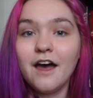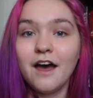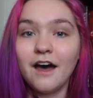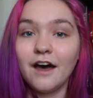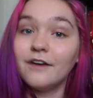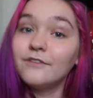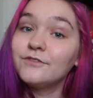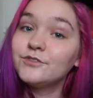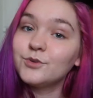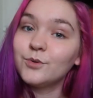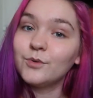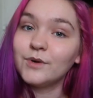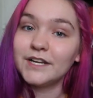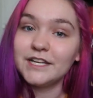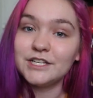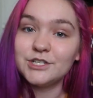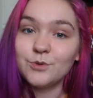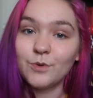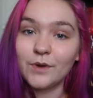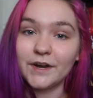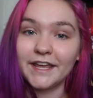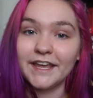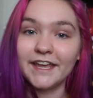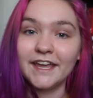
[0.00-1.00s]
of
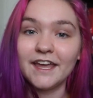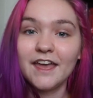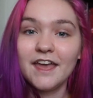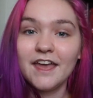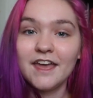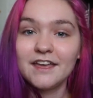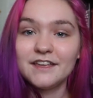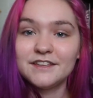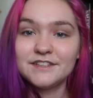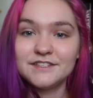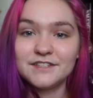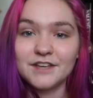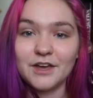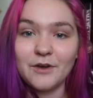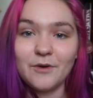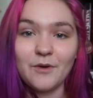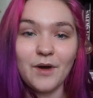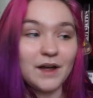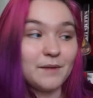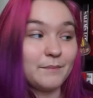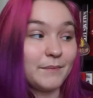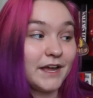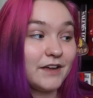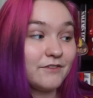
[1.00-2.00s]
2020, so
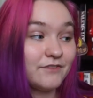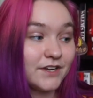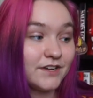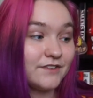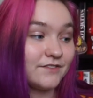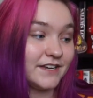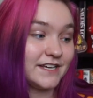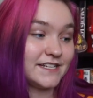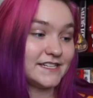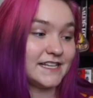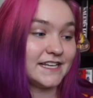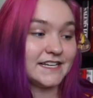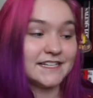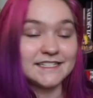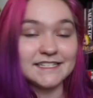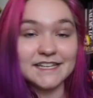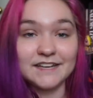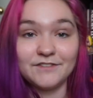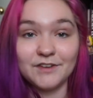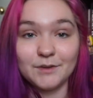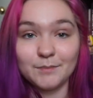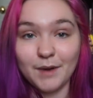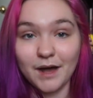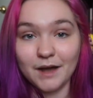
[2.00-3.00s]
I might reread this
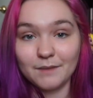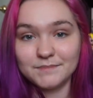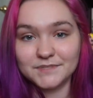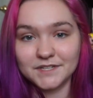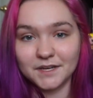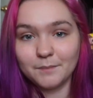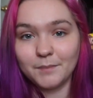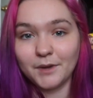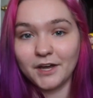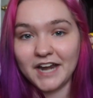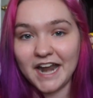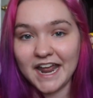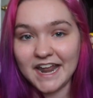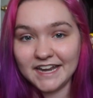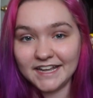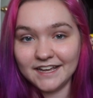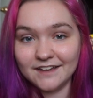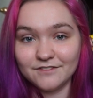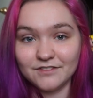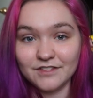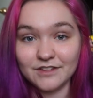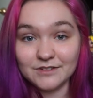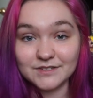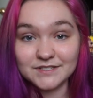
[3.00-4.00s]
if it pops up on any
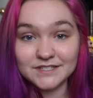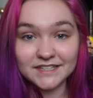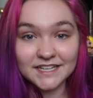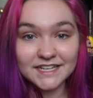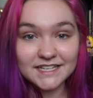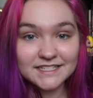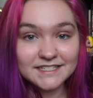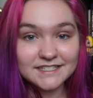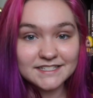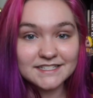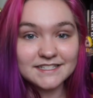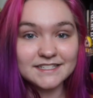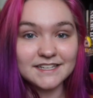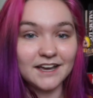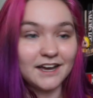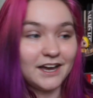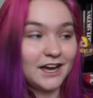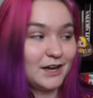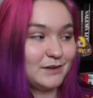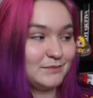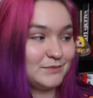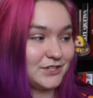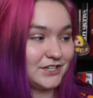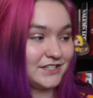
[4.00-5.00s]
of those lists
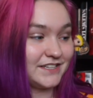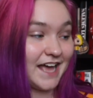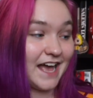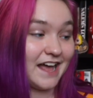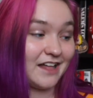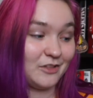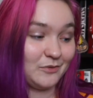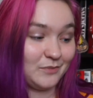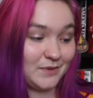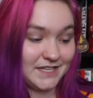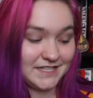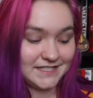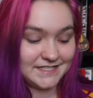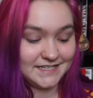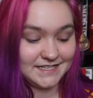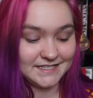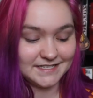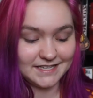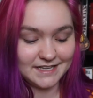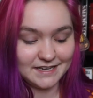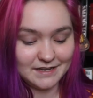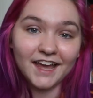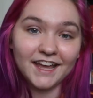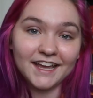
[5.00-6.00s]
during the Halloween
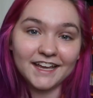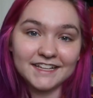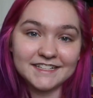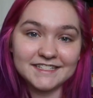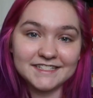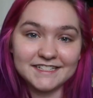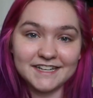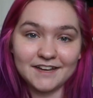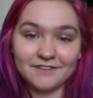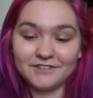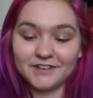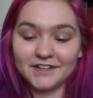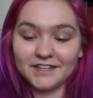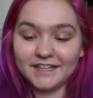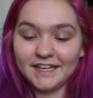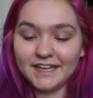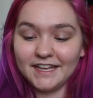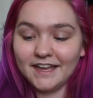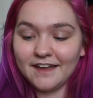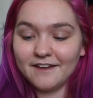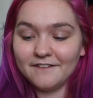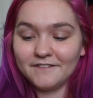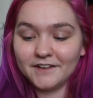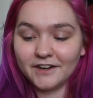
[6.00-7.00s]
season. I think it's
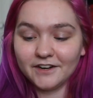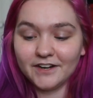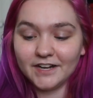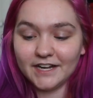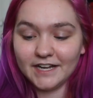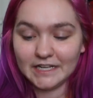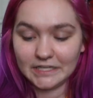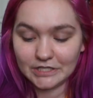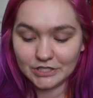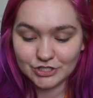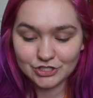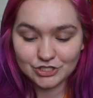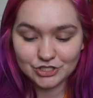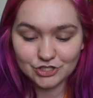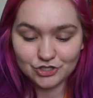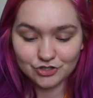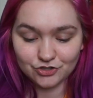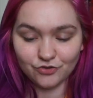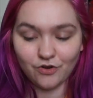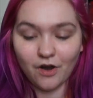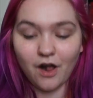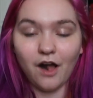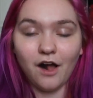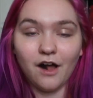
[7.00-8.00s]
definitely a very
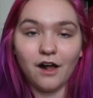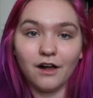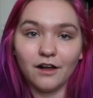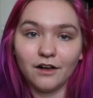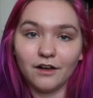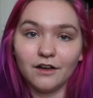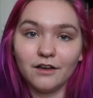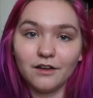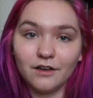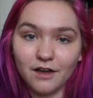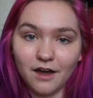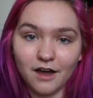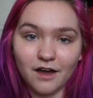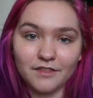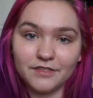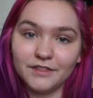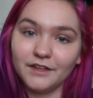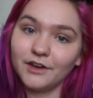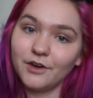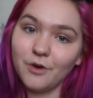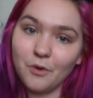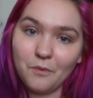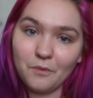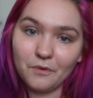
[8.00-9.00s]
strong
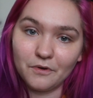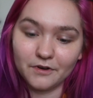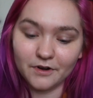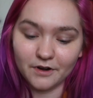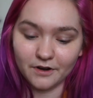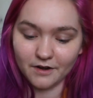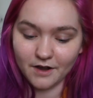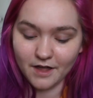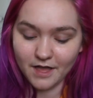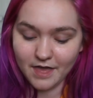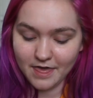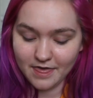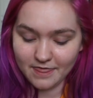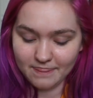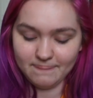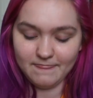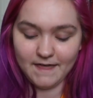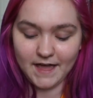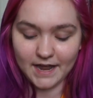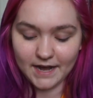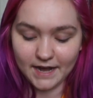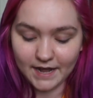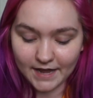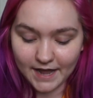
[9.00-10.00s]
gothic horror
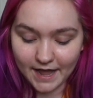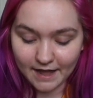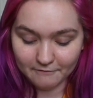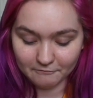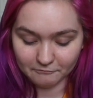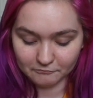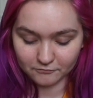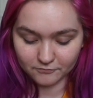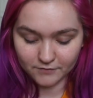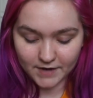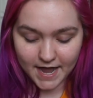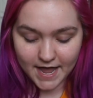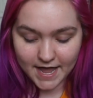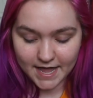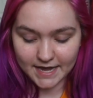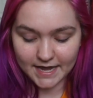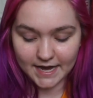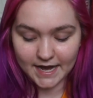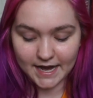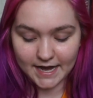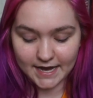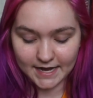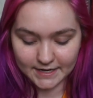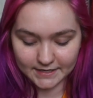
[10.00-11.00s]
that I have read,
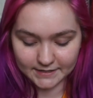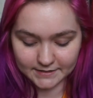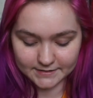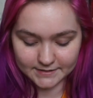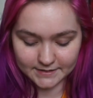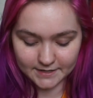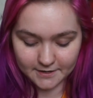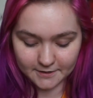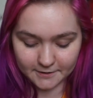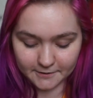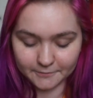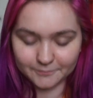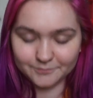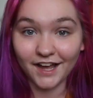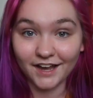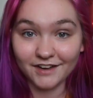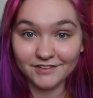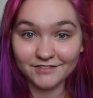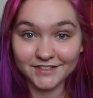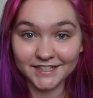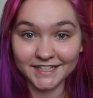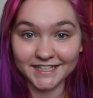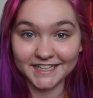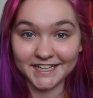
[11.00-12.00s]
and I
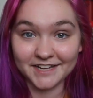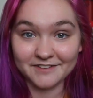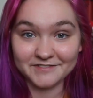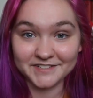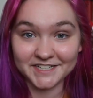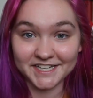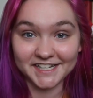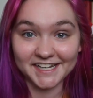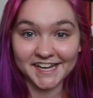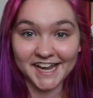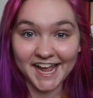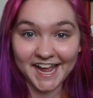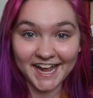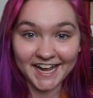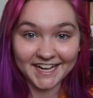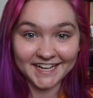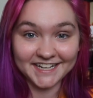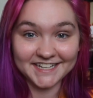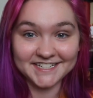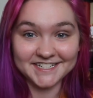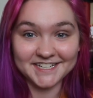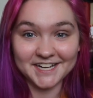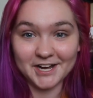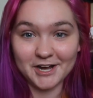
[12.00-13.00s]
really loved it.
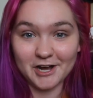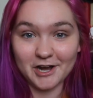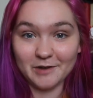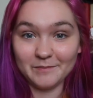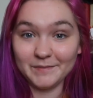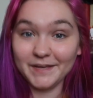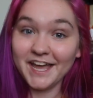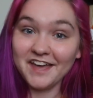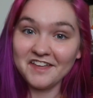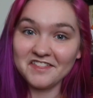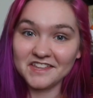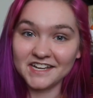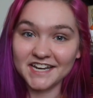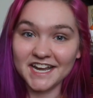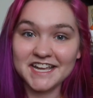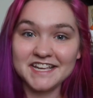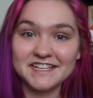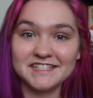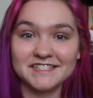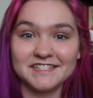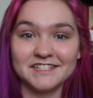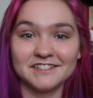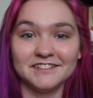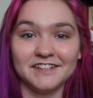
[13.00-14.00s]
And yeah, the night
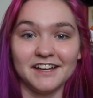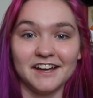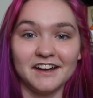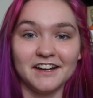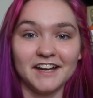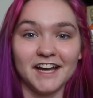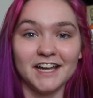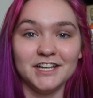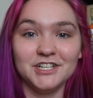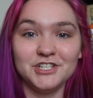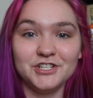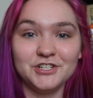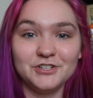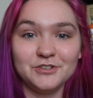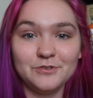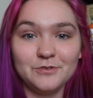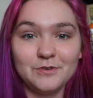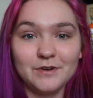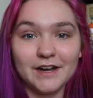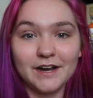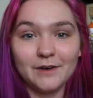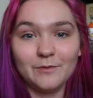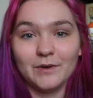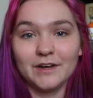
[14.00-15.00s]
is still young. I
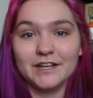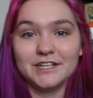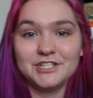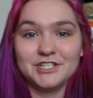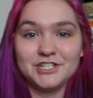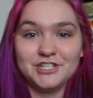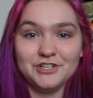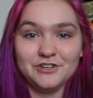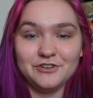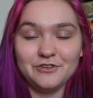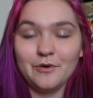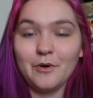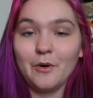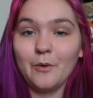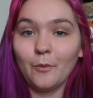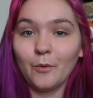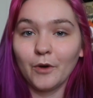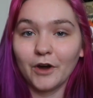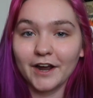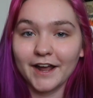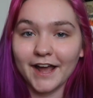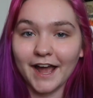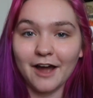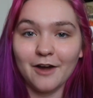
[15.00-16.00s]
do want to
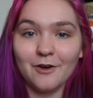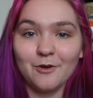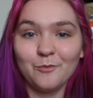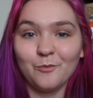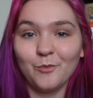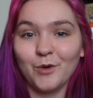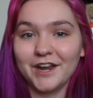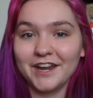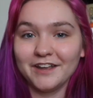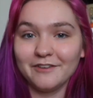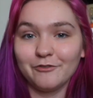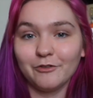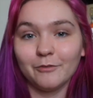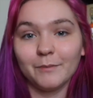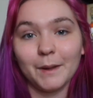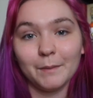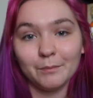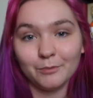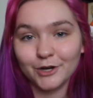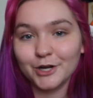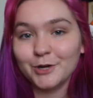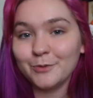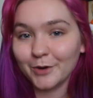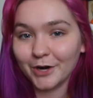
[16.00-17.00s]
work out. I'm waiting for my
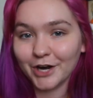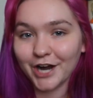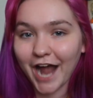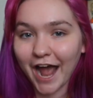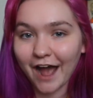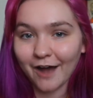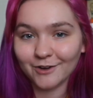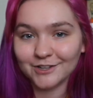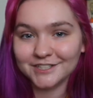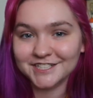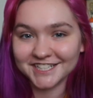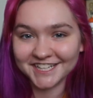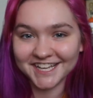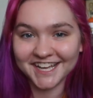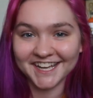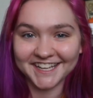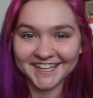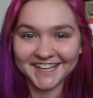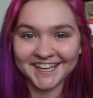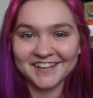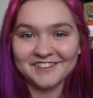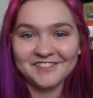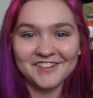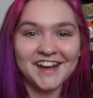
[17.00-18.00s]
pre-workout to
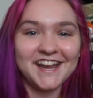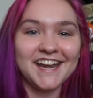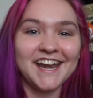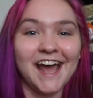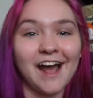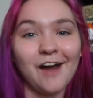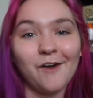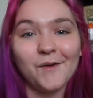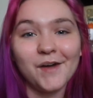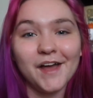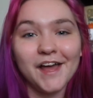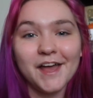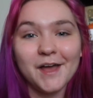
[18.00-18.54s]
kick in right now,